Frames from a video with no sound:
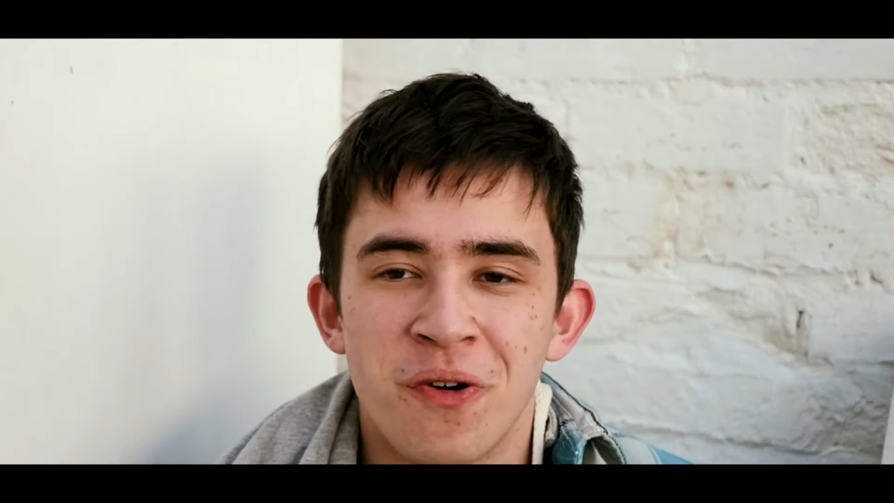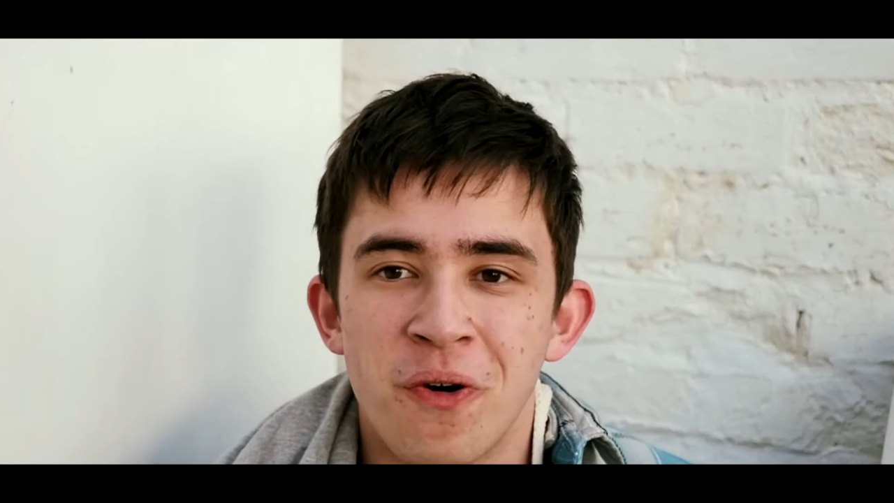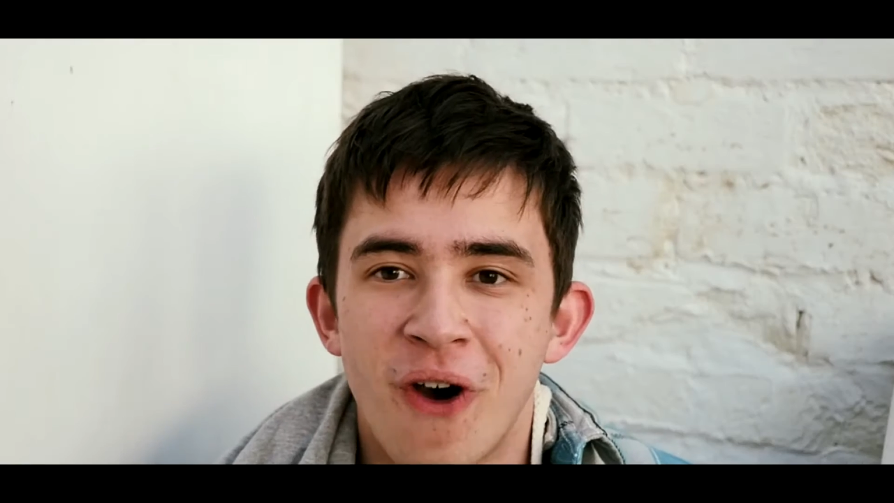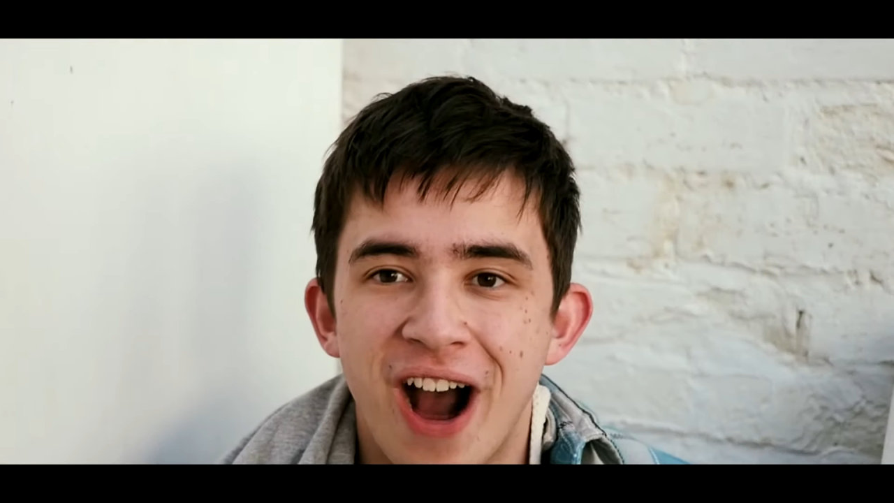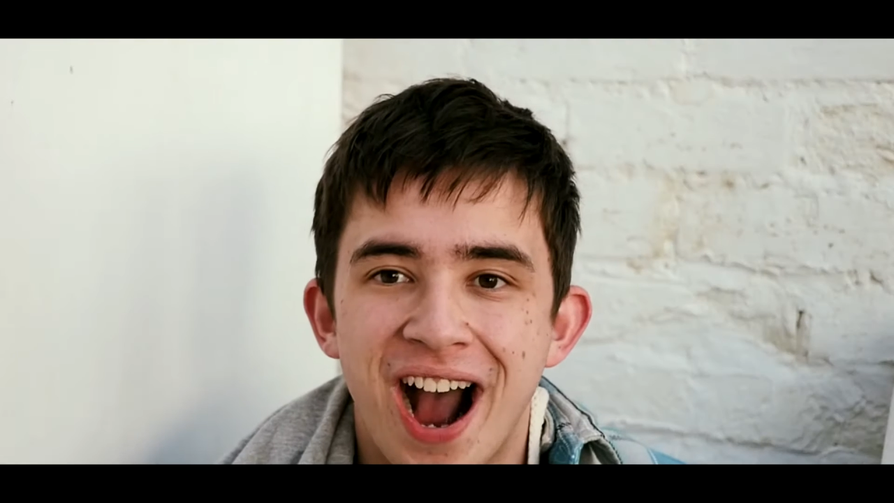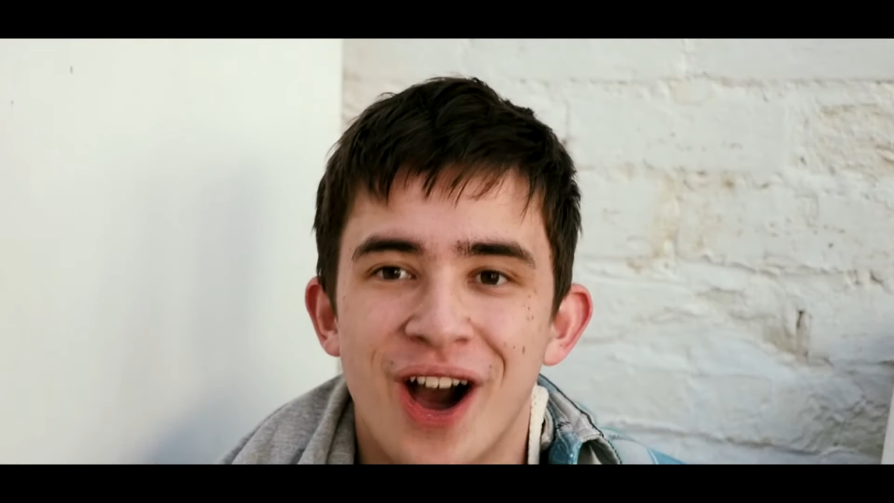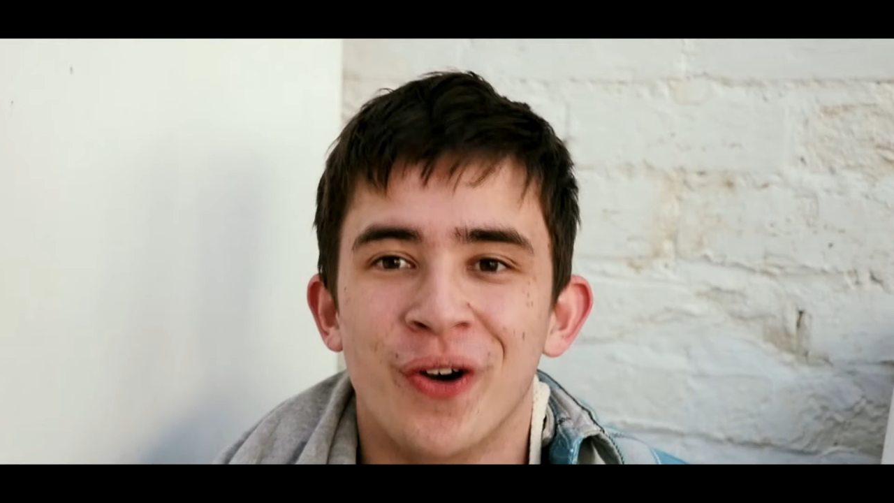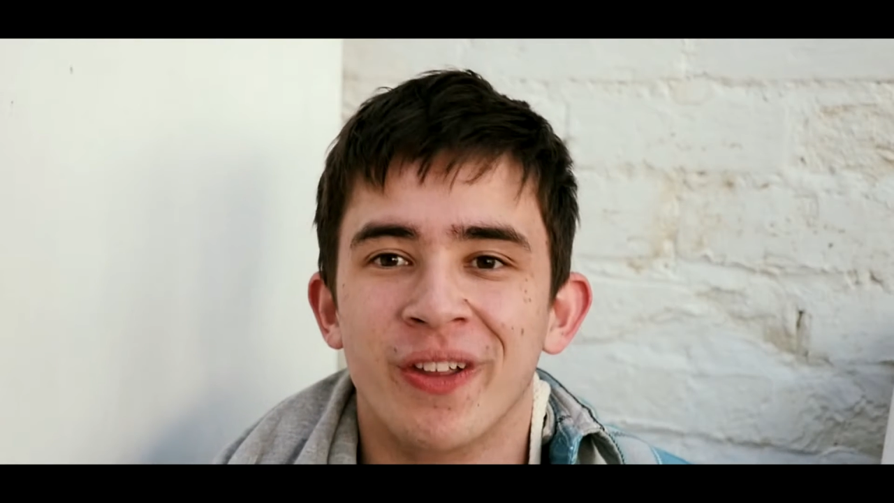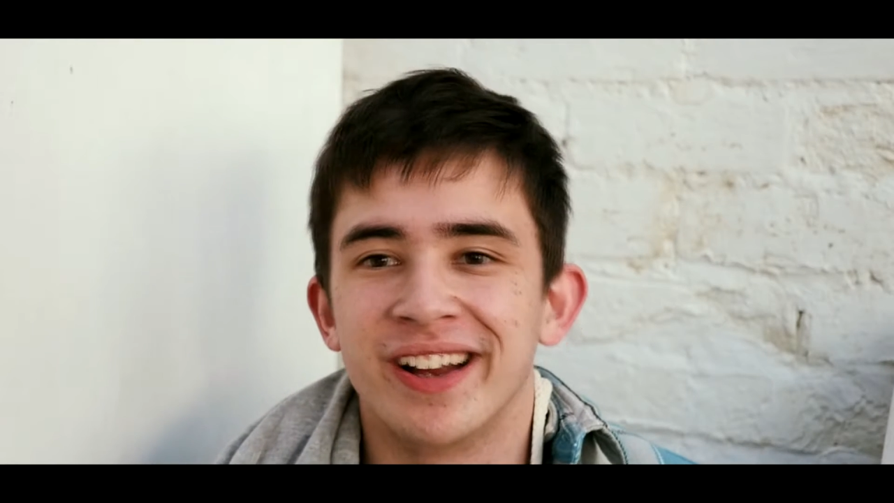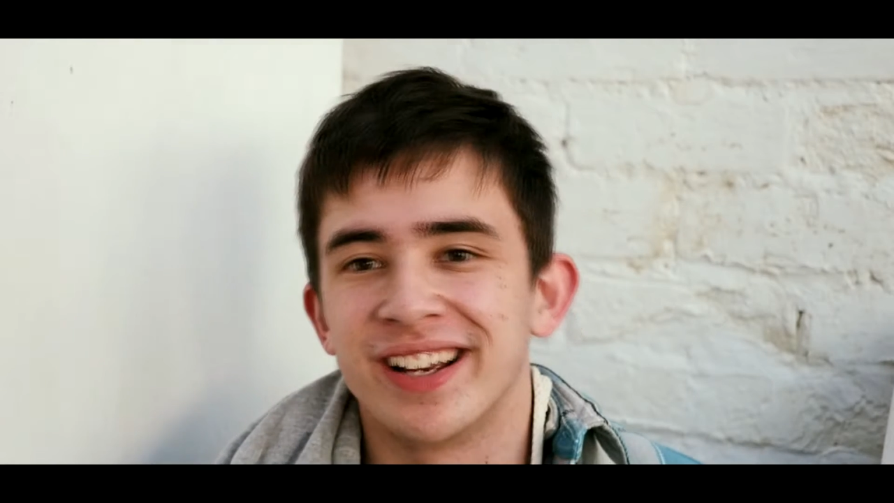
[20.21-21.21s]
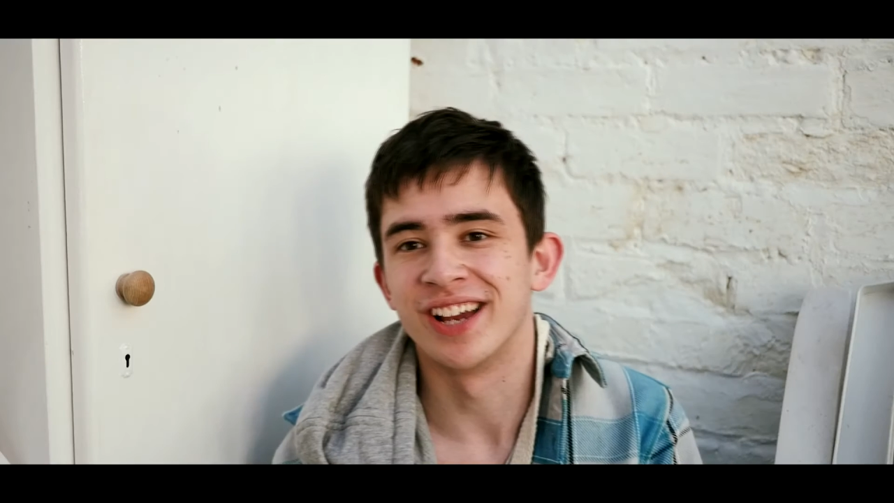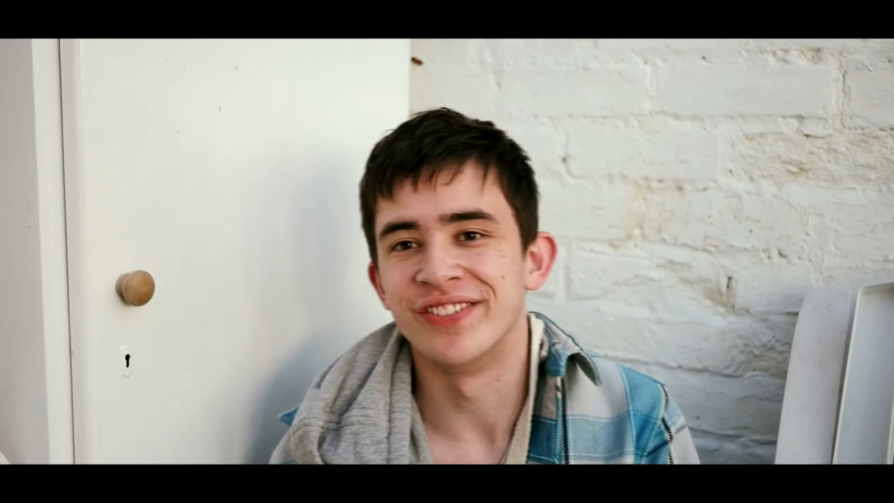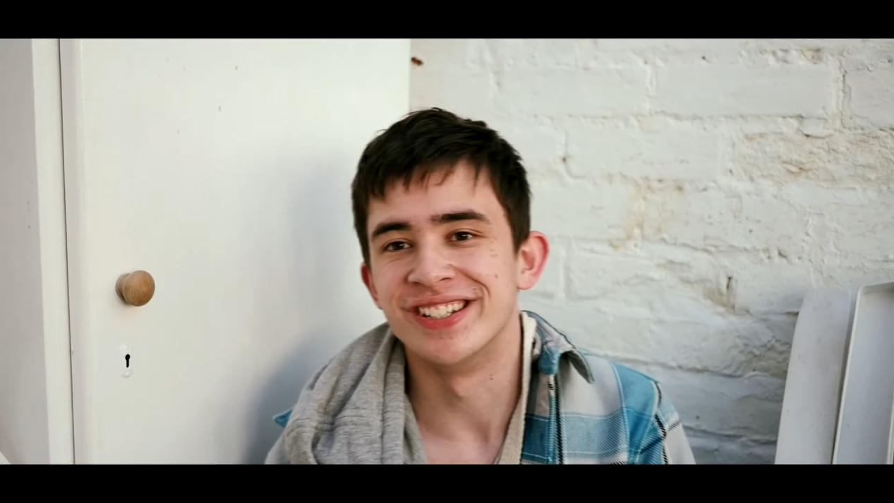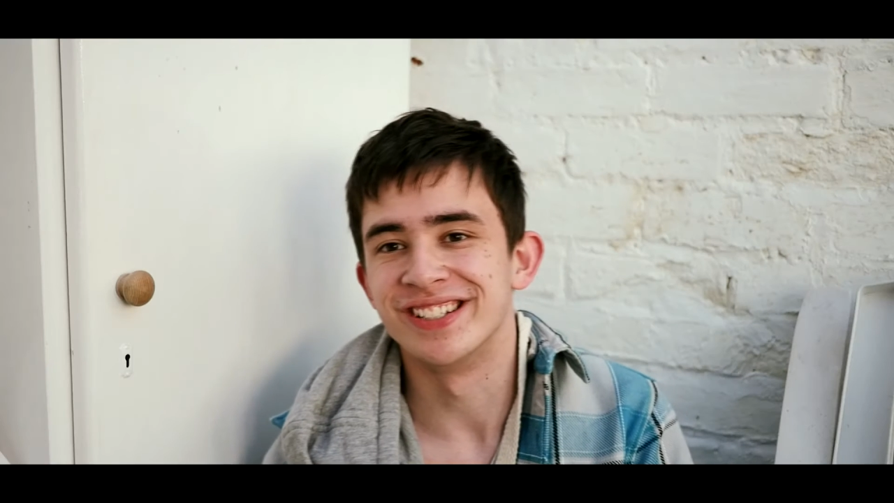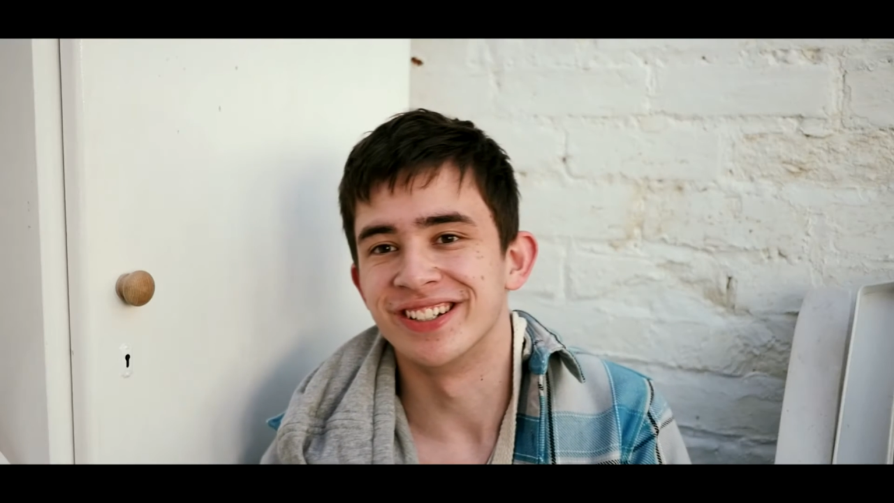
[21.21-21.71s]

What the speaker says: wow, that game is